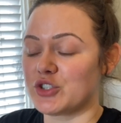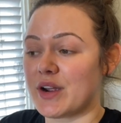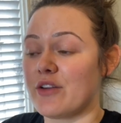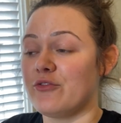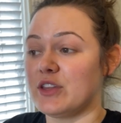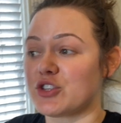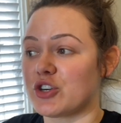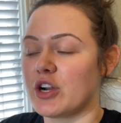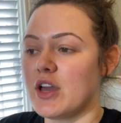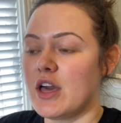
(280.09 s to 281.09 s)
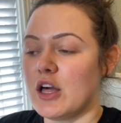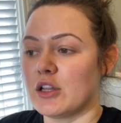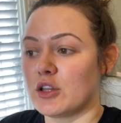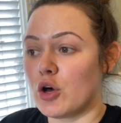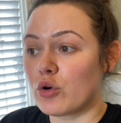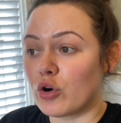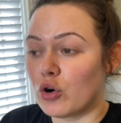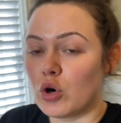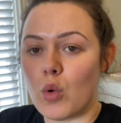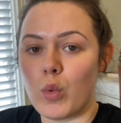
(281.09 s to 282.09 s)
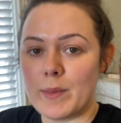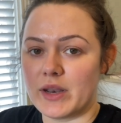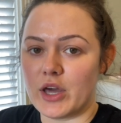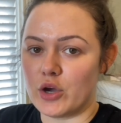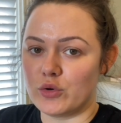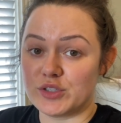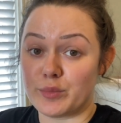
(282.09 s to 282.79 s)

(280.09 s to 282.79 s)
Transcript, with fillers: try to feature local women-owned